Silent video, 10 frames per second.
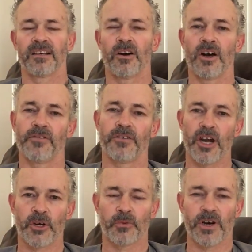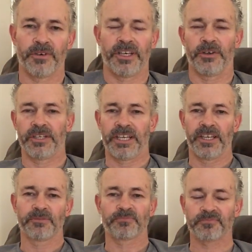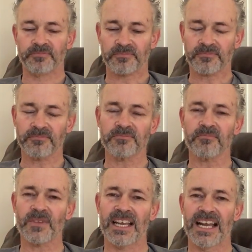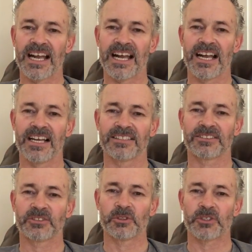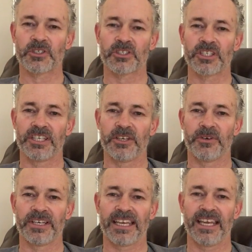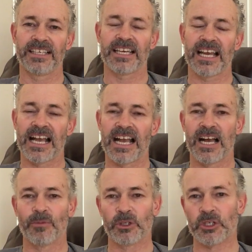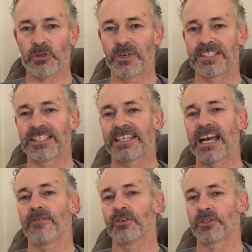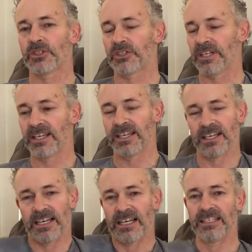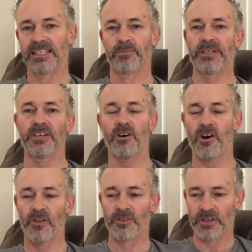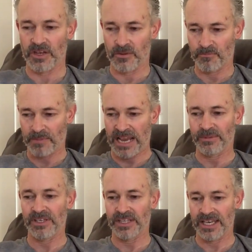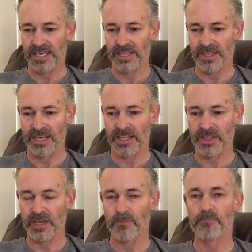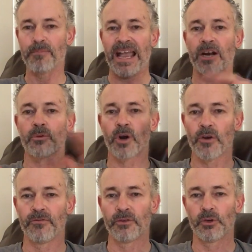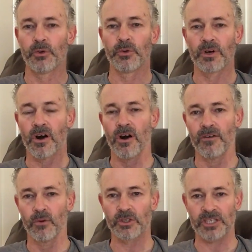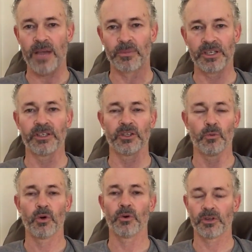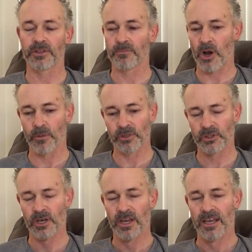Hi folk, Rowan here again. Good to see you again. I just wanted to cover just a little bit on maybe the macro view of what's happening in the world at the moment.